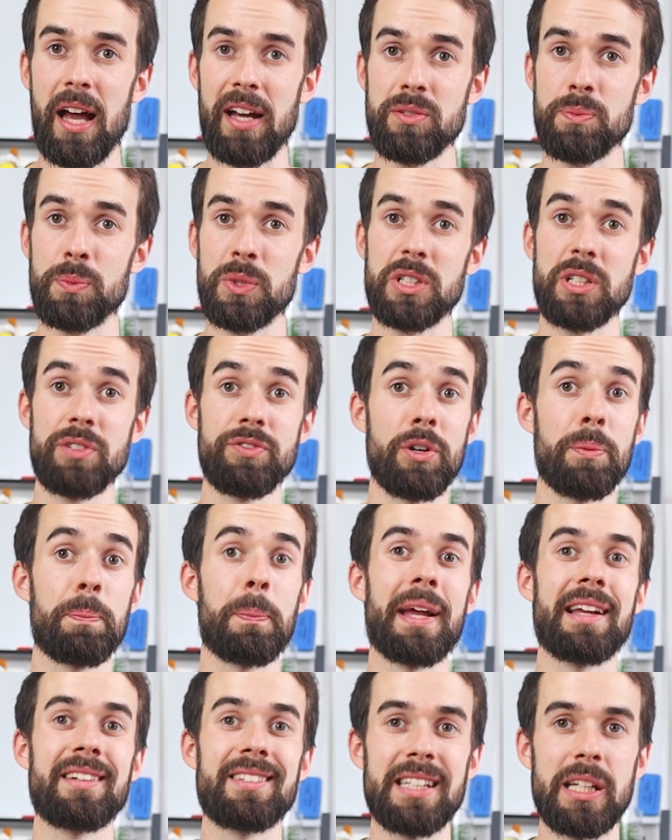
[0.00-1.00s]
as much of a
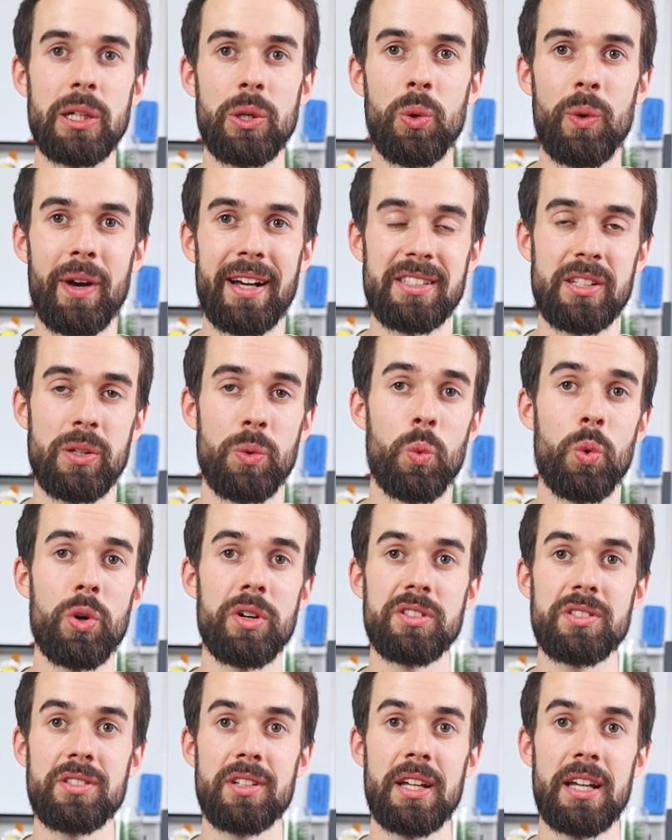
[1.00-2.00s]
big deal as it
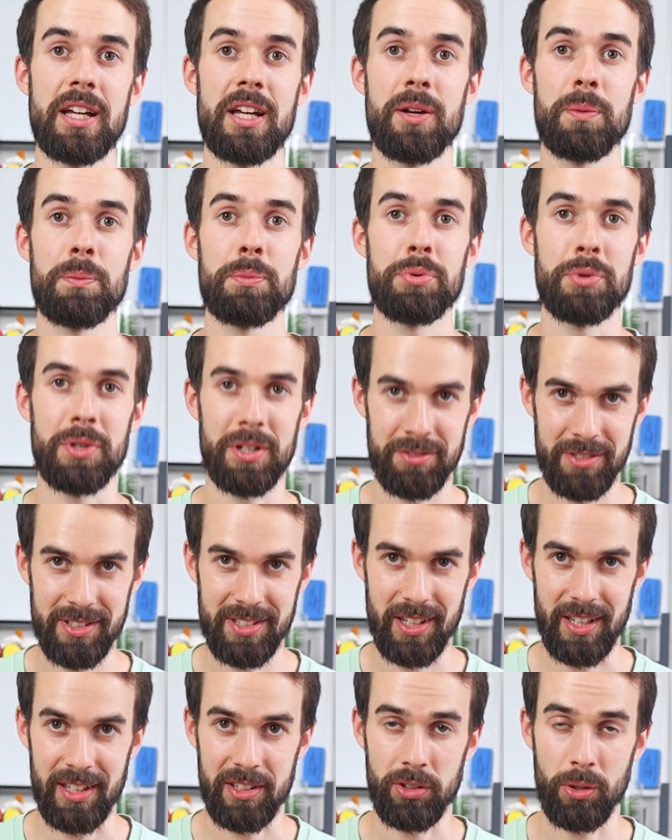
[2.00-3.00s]
was
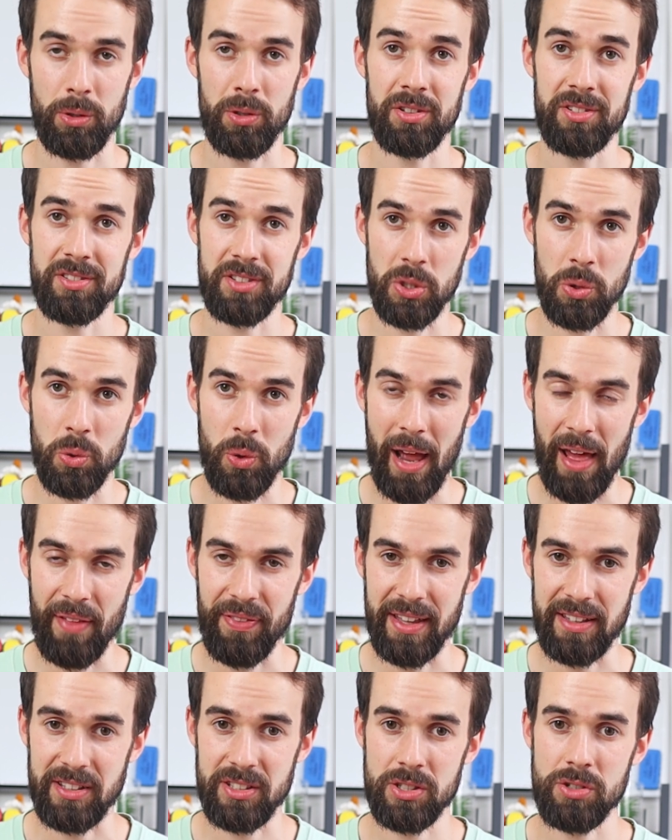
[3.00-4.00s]
previously. So you still have
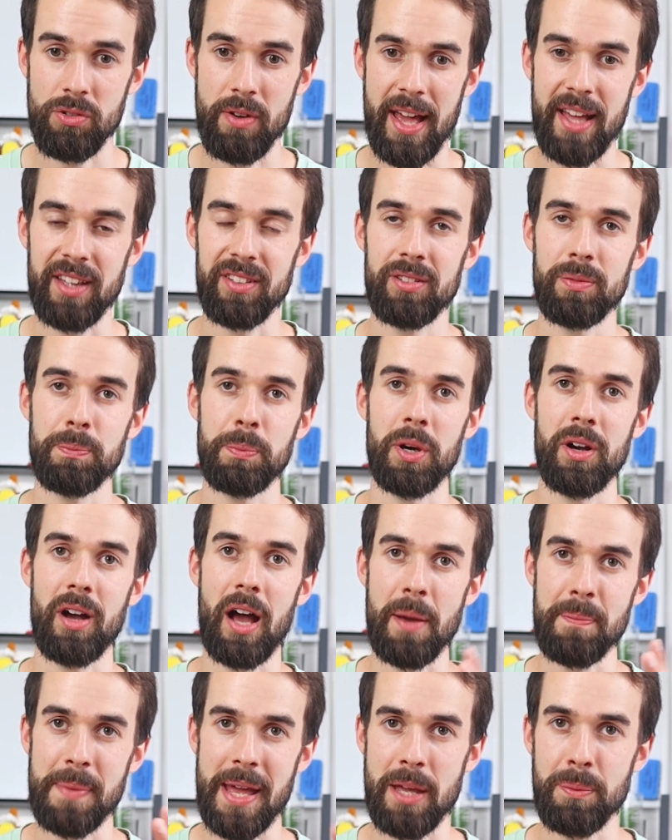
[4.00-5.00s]
that stress, but
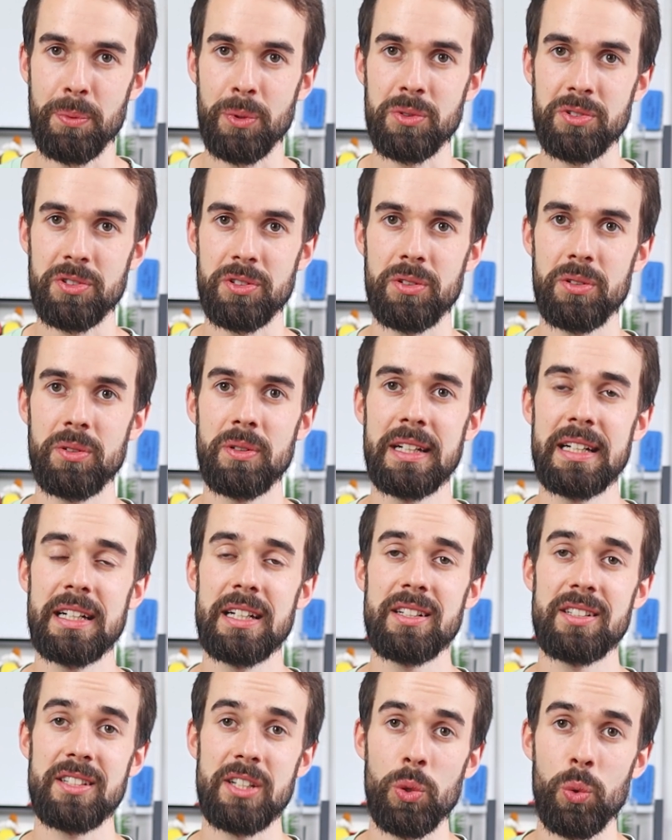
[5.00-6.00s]
I'm able to
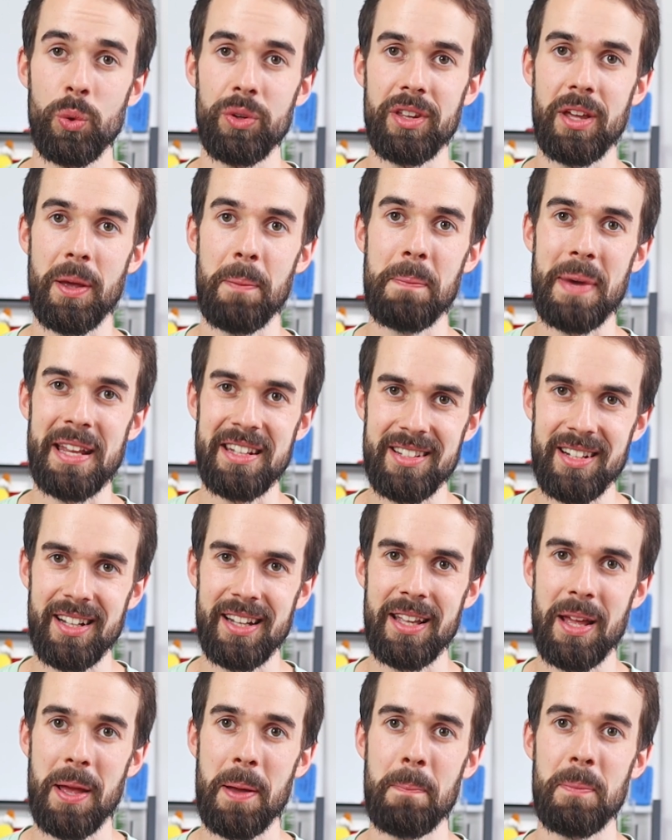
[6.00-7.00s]
deal with it
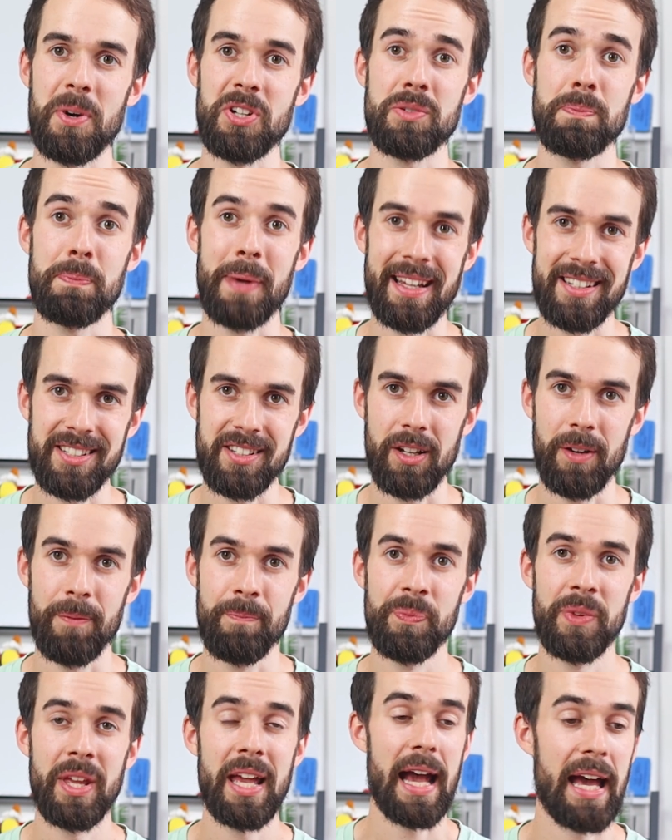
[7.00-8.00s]
mentally much better.
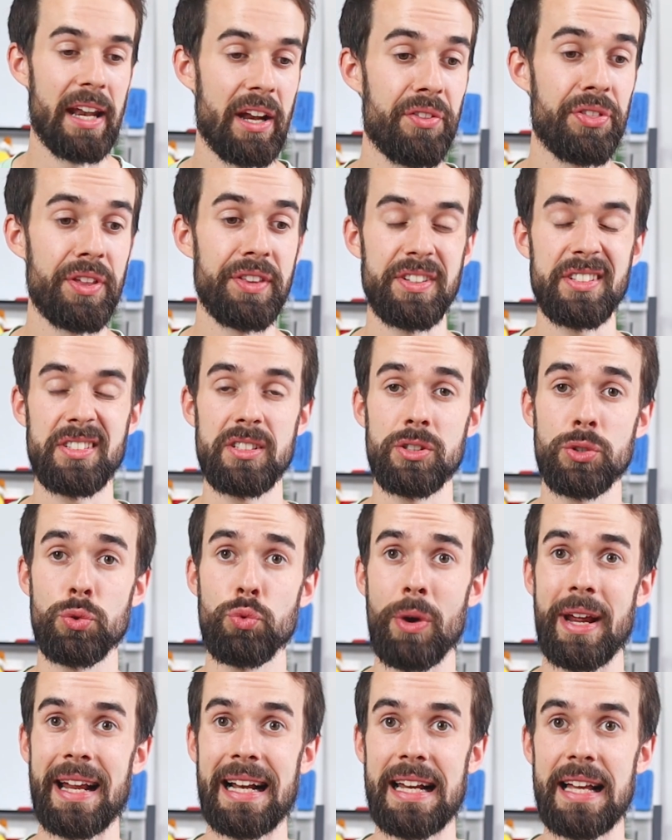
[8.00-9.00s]
And I think this is a
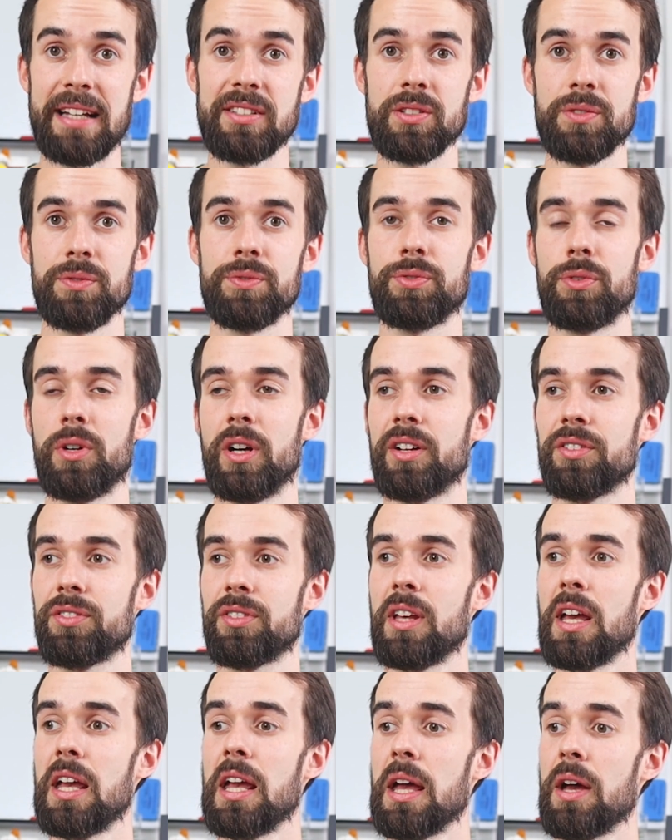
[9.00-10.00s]
great lesson for
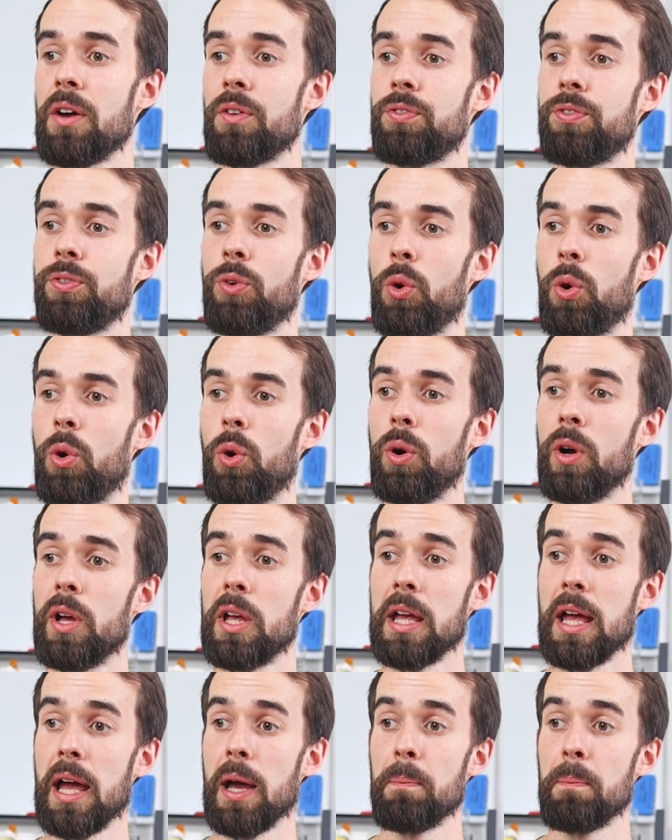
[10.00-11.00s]
us for
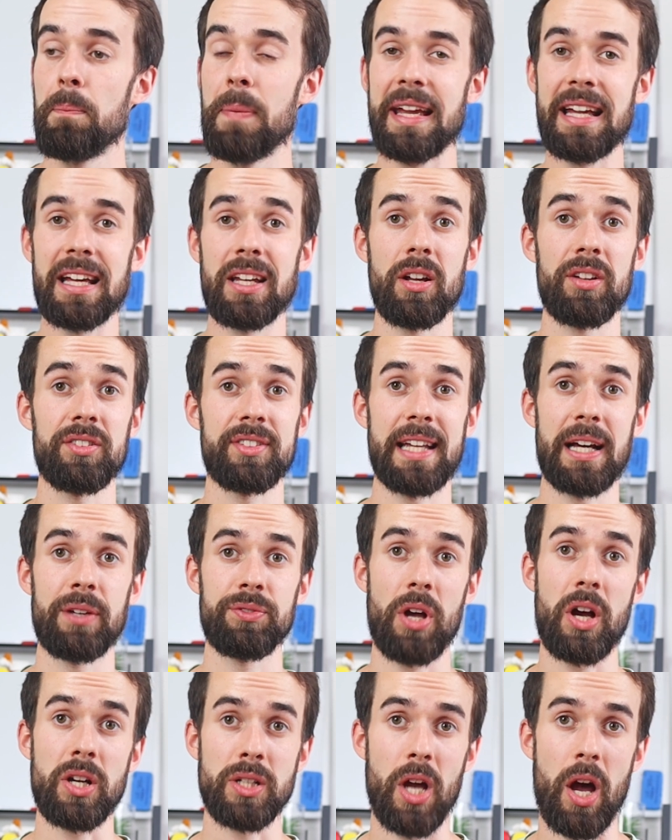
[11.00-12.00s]
making
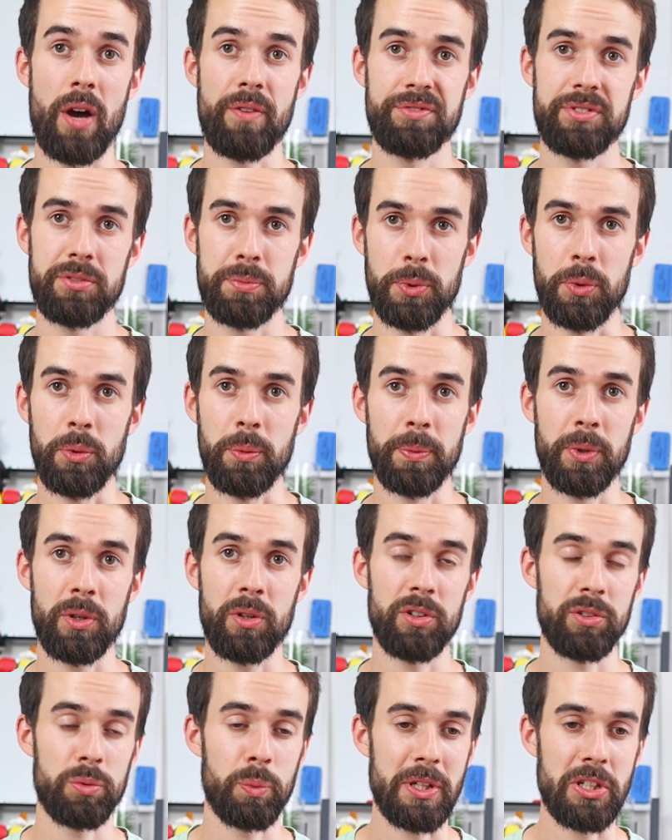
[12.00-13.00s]
ourselves uncomfortable
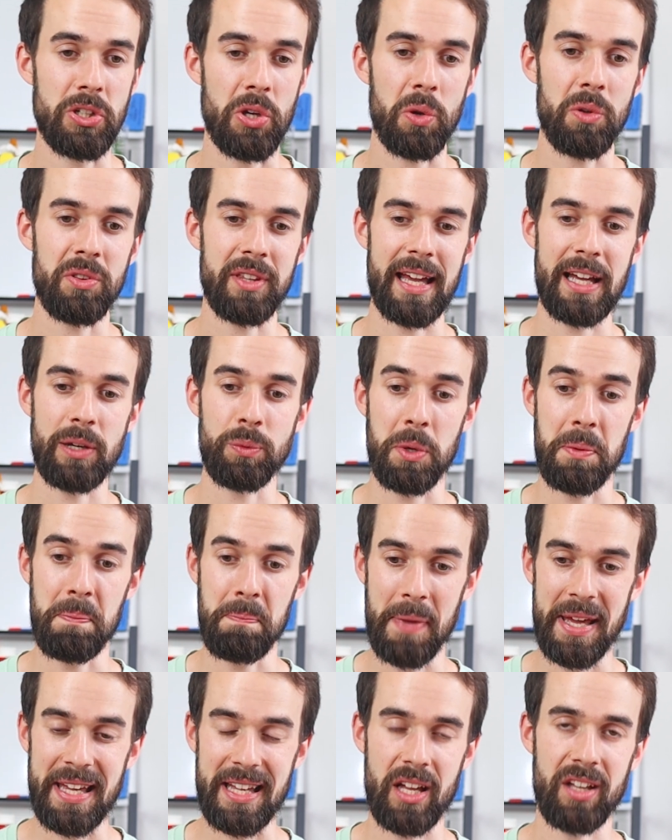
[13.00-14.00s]
because we know that if we
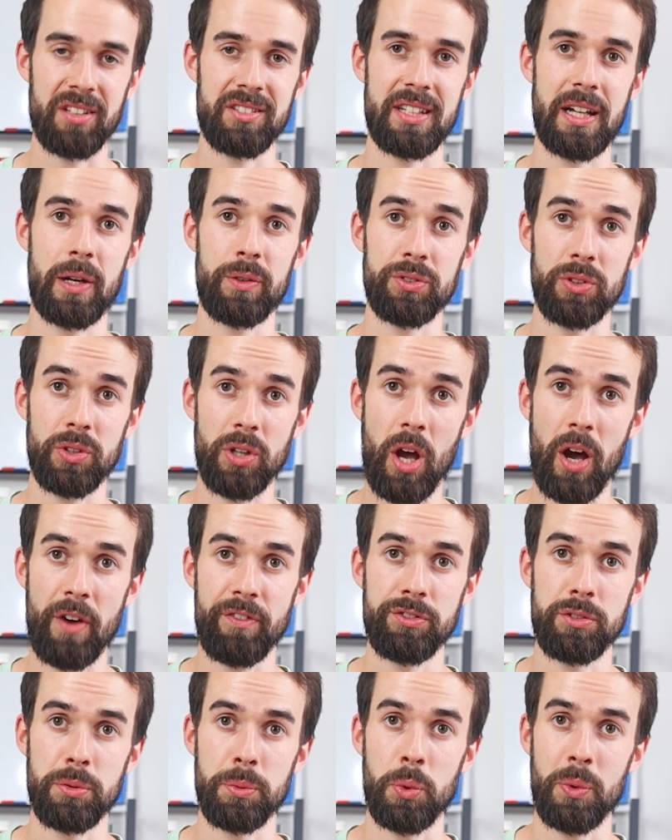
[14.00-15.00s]
make ourselves
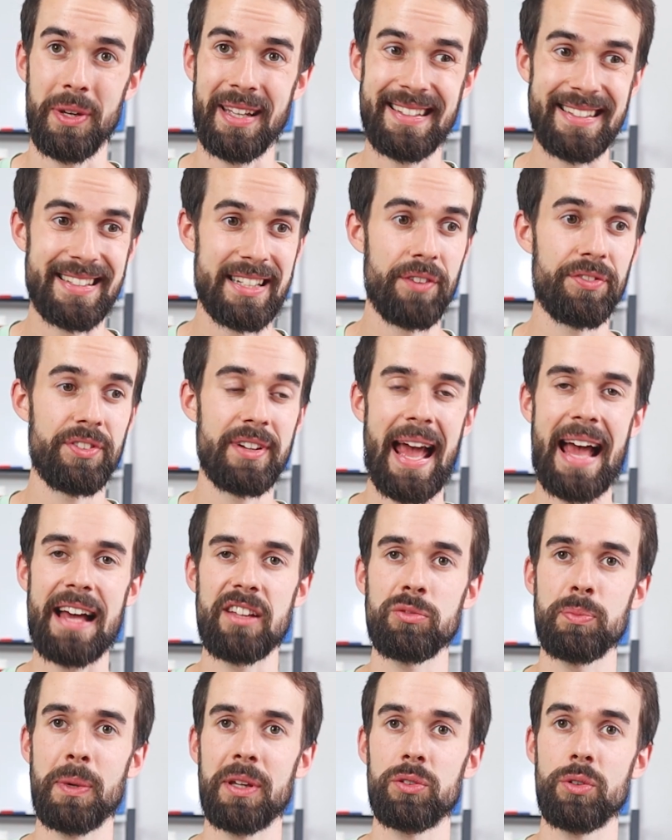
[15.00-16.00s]
uncomfortable in different
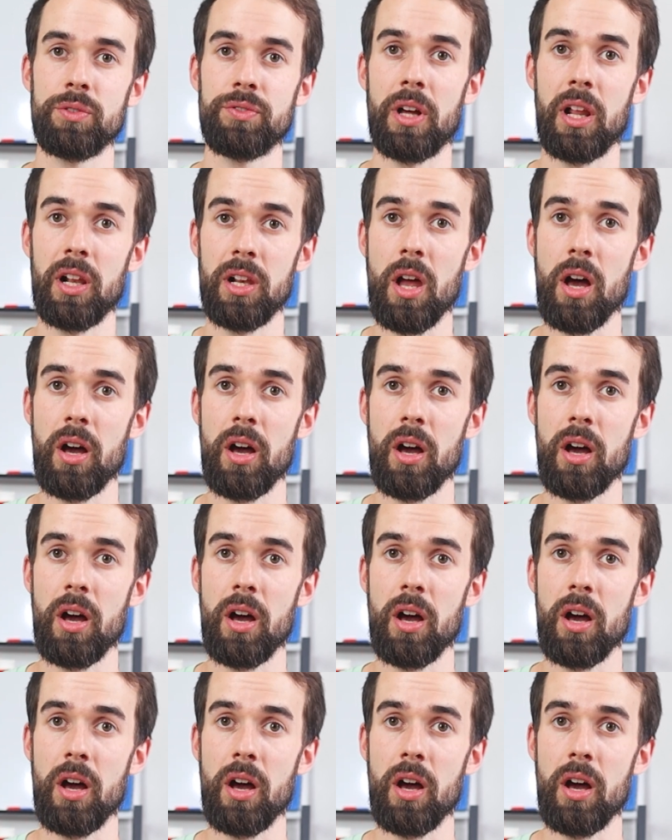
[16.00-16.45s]
aspects of our